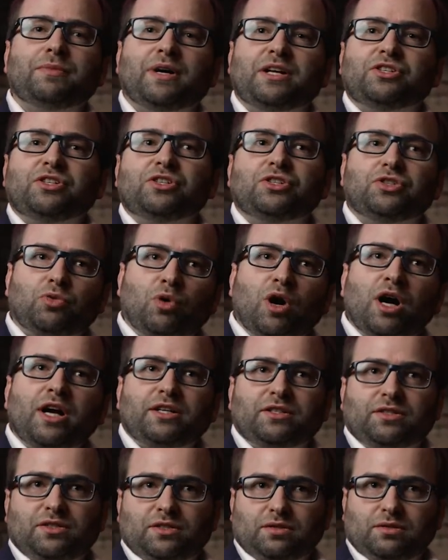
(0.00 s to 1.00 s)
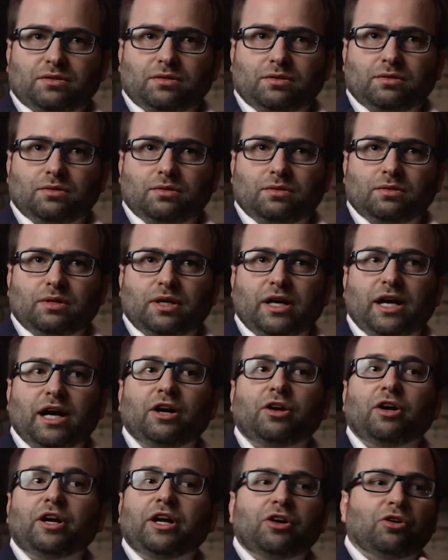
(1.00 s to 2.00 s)
mentioned twice
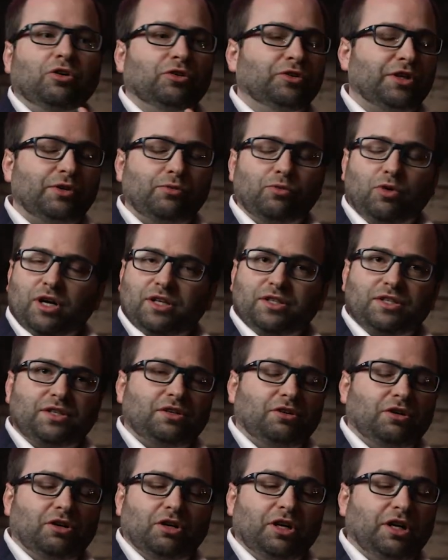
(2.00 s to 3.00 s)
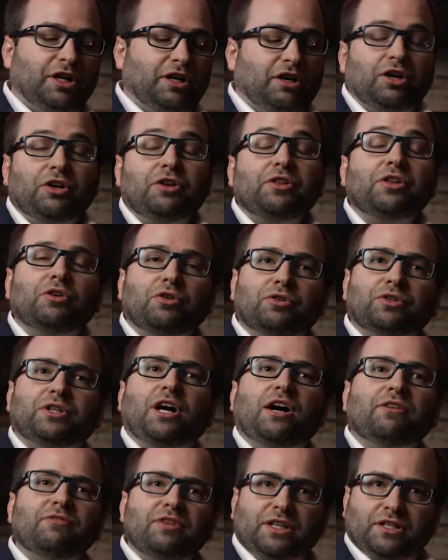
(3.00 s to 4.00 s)
uh, and only once or uh, under the old
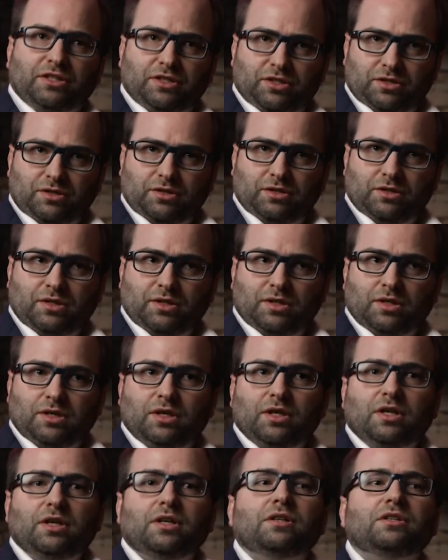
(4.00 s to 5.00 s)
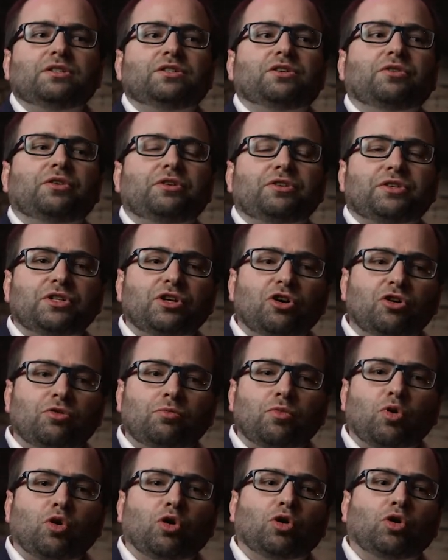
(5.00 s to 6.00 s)
covenant. So there's no
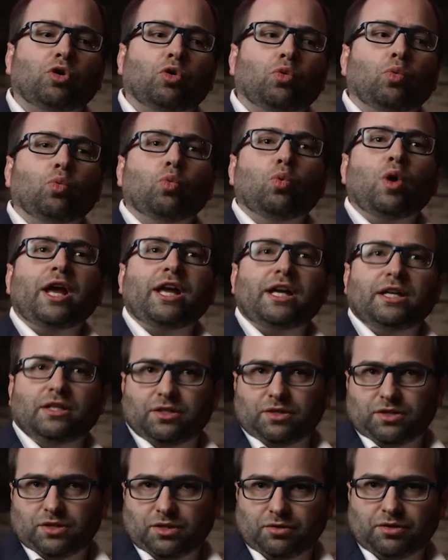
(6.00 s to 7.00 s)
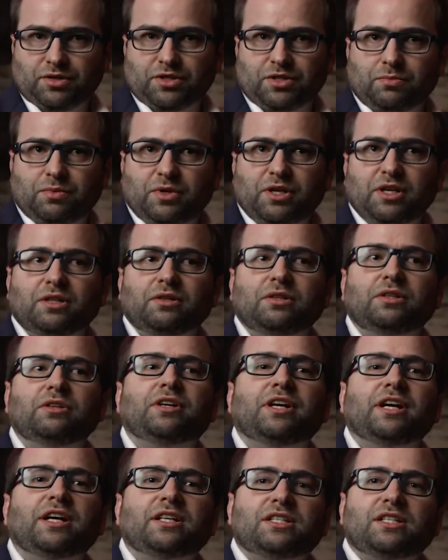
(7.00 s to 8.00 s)
moral weight, so to speak. You
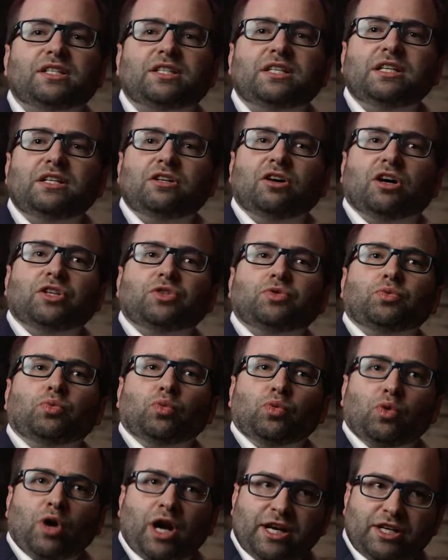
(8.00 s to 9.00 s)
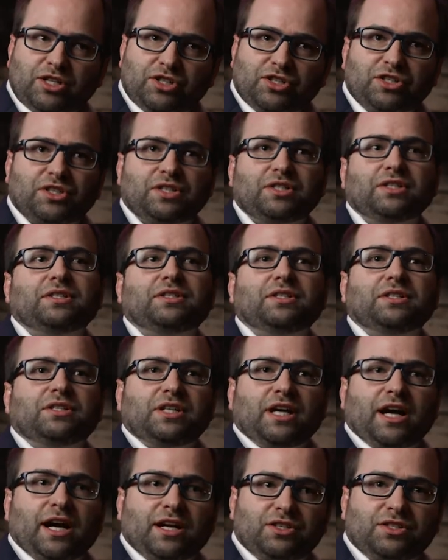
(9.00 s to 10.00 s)
can't see God's righteousness
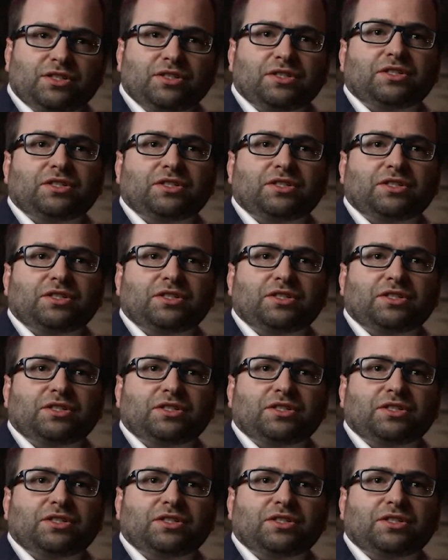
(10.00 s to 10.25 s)
attached to